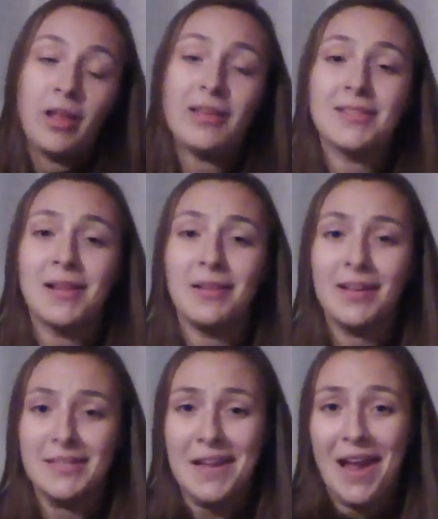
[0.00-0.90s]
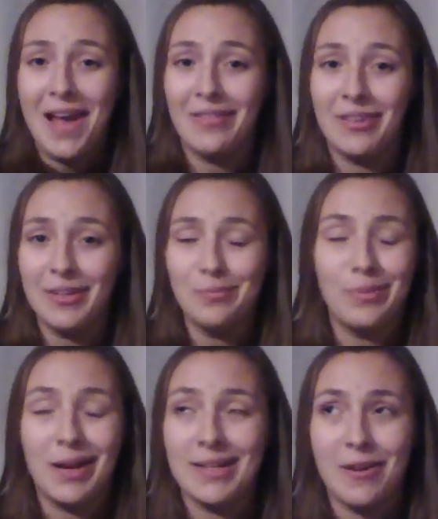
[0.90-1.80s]
I'll sell it because I have it,
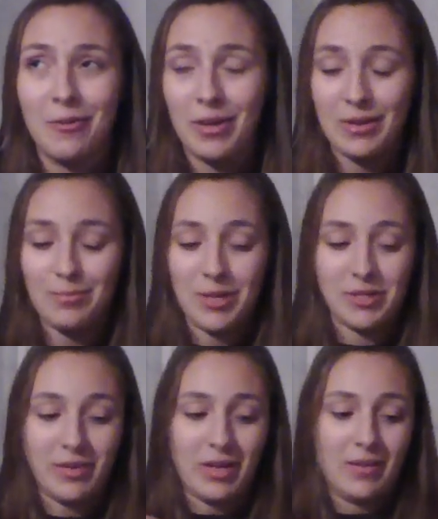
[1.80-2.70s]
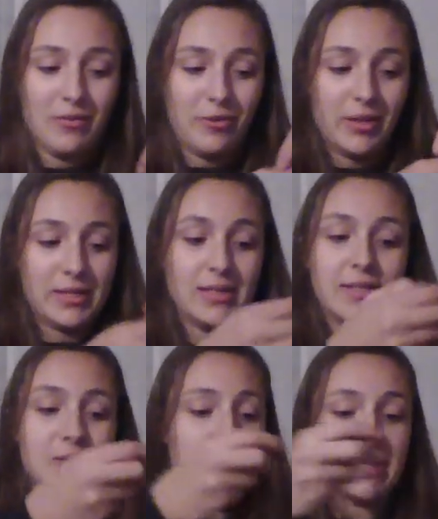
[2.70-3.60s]
but I doubt I'll get much of anything for this.
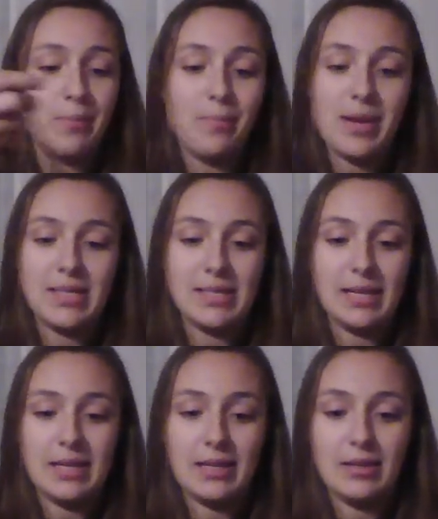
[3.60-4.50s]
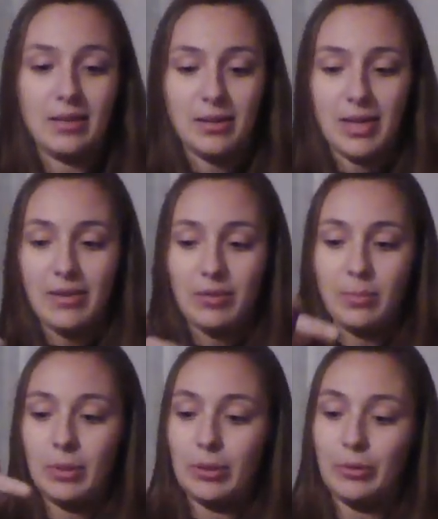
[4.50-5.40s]
It's just a basic navy
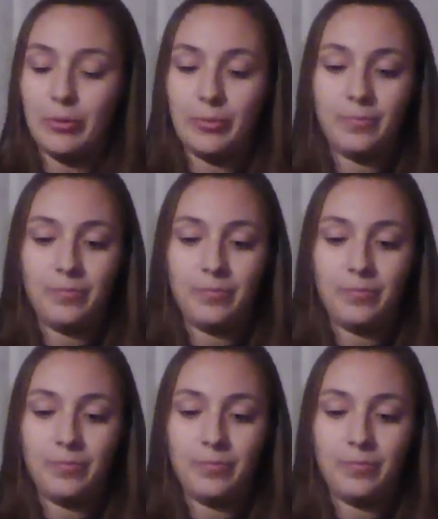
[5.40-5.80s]
blue